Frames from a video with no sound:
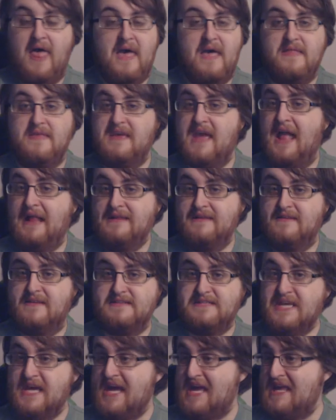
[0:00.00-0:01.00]
At the end of
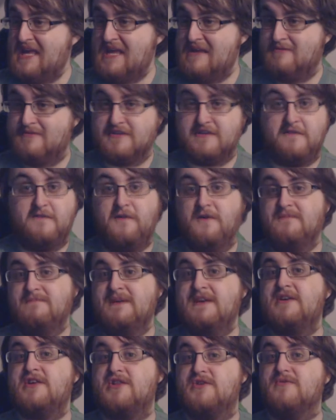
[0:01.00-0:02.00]
the day, it was a
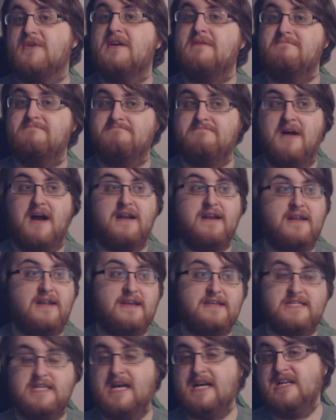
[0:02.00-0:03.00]
fun mystery and an
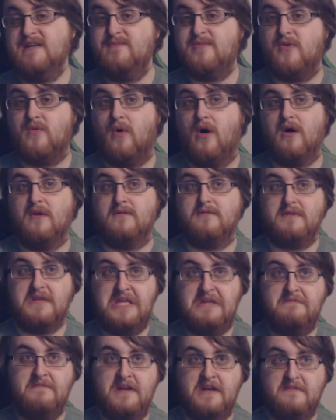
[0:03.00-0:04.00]
excitable one,
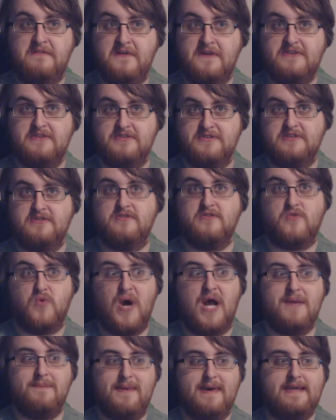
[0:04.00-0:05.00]
even if it doesn't
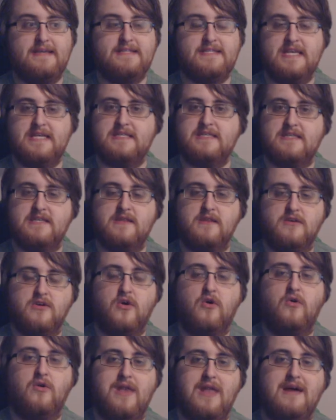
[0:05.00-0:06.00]
quite make sense in the
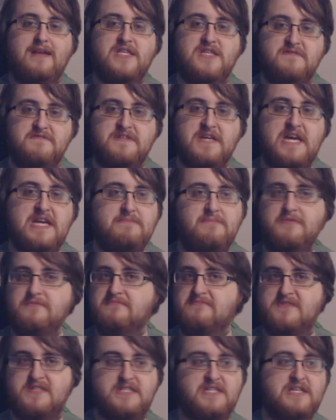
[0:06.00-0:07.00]
cold light of day. But
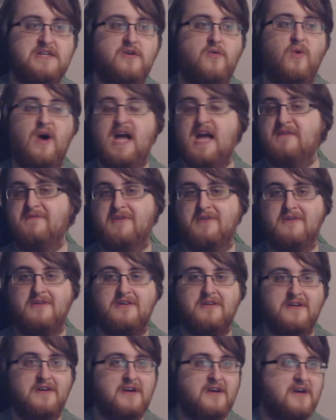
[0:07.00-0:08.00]
still, whatever.